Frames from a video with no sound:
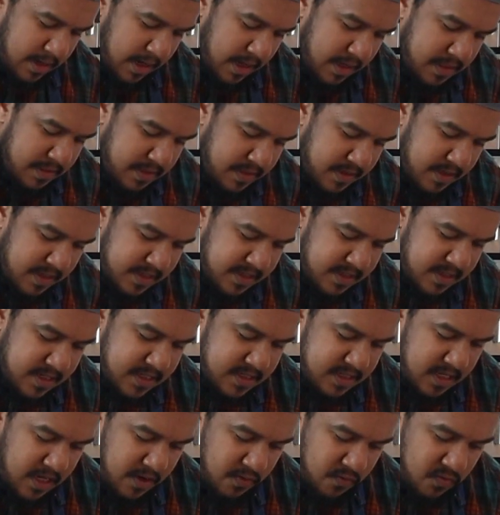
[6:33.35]
And this is
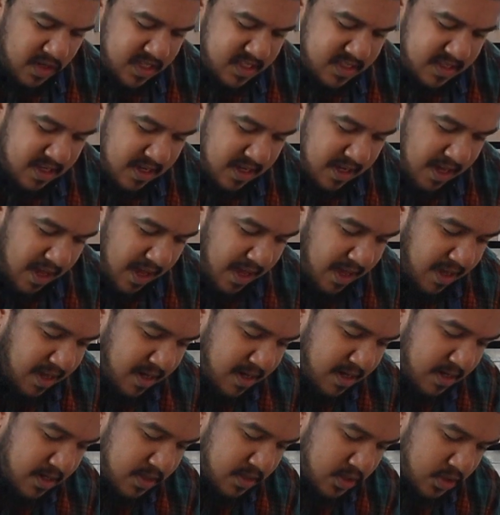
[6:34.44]
a rustic cake,
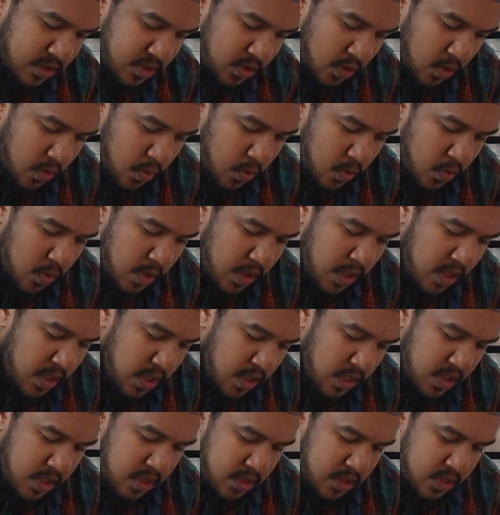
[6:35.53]
so
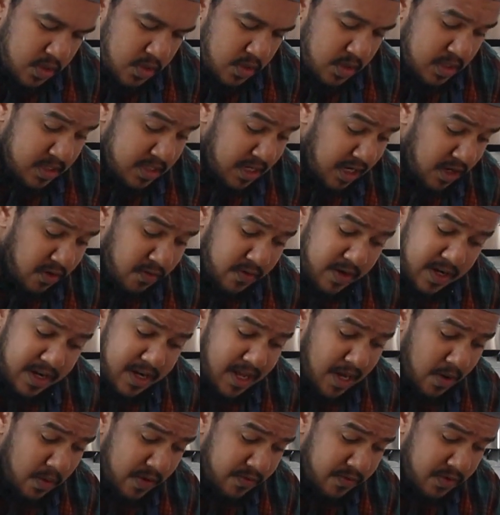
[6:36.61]
you can decorate it
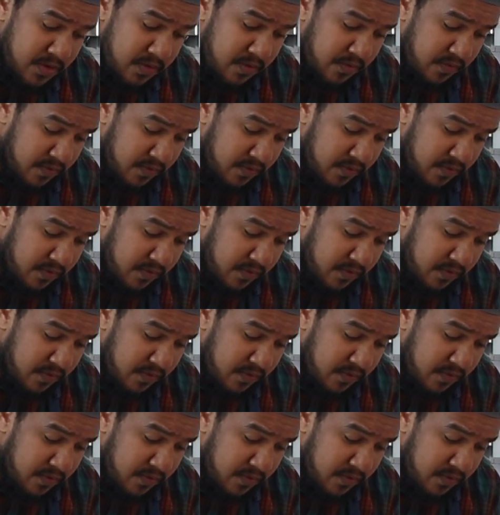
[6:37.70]
however you